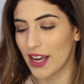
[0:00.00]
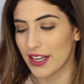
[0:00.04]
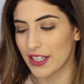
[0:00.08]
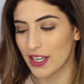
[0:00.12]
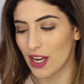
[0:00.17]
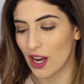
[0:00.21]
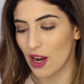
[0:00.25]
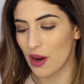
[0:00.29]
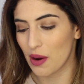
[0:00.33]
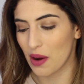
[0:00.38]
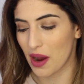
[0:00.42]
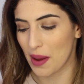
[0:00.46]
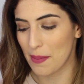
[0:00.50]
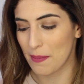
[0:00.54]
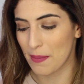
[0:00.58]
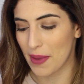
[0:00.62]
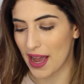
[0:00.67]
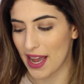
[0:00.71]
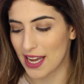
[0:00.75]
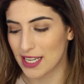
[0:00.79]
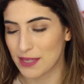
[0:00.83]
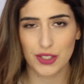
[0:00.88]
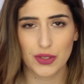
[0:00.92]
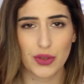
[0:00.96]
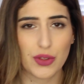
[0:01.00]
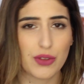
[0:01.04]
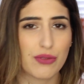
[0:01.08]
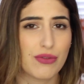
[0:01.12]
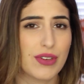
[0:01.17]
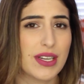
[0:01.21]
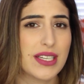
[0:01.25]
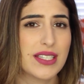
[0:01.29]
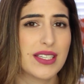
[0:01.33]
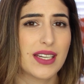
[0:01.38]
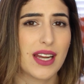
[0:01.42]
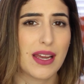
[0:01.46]
I know, I'm mad. So the
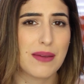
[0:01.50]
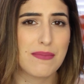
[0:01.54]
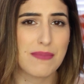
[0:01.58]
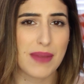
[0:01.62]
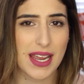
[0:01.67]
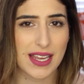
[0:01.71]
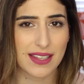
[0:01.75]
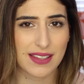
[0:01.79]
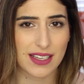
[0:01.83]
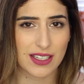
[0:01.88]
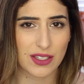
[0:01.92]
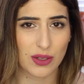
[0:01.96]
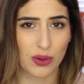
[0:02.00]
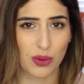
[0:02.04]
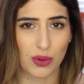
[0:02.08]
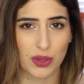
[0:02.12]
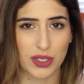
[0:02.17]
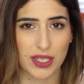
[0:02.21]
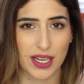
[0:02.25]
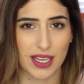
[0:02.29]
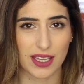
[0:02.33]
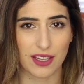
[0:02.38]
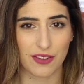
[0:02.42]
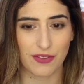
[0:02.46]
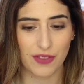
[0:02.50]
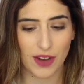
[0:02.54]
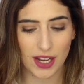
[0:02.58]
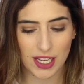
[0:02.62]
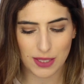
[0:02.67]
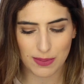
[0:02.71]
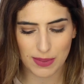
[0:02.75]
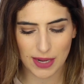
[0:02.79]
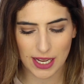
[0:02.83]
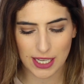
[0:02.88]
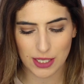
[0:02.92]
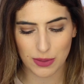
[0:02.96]
reason I made this order in the
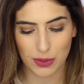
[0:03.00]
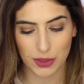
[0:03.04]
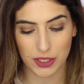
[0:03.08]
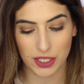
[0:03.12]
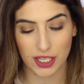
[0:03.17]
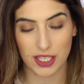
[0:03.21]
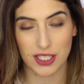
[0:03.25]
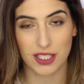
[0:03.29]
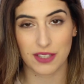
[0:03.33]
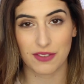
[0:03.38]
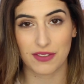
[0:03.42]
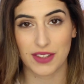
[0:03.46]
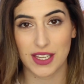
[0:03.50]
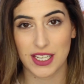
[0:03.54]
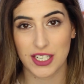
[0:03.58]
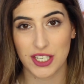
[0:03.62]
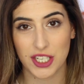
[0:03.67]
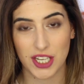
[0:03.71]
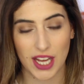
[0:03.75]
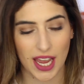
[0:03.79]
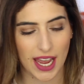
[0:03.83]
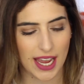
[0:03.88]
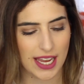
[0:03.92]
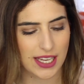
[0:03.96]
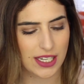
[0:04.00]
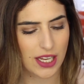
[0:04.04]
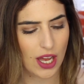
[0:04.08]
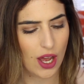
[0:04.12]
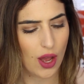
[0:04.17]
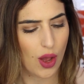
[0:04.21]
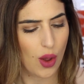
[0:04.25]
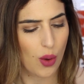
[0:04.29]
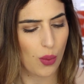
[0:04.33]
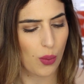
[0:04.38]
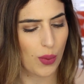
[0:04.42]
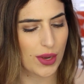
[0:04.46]
first place was because of this shade,
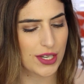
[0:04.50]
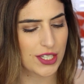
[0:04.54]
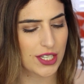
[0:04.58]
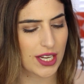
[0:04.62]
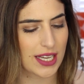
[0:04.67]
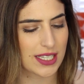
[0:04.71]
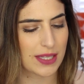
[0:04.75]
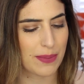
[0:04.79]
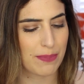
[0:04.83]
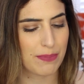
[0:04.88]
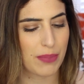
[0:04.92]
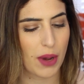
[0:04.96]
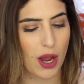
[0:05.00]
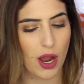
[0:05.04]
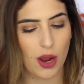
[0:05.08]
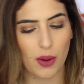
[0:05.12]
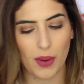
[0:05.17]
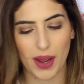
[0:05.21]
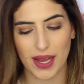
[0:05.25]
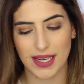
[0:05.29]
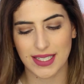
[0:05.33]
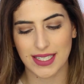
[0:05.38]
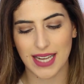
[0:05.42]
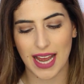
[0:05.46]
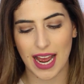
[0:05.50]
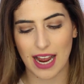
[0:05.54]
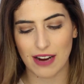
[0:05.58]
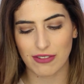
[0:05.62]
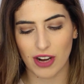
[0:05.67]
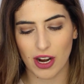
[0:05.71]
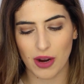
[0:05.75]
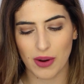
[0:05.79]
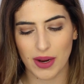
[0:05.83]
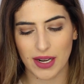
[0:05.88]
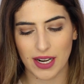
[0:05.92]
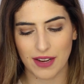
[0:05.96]
which is Bow and
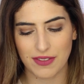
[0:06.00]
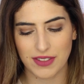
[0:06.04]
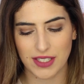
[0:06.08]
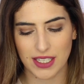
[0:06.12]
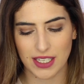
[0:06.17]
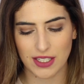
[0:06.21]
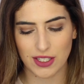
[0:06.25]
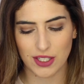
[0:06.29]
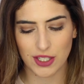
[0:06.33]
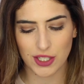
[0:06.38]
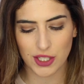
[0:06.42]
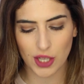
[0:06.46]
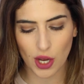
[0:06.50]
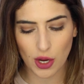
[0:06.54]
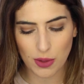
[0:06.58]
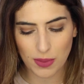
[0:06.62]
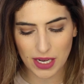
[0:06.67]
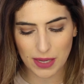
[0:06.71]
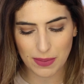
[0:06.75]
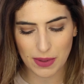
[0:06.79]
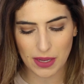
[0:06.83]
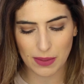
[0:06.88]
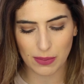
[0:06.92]
Arrow, and I've seen so many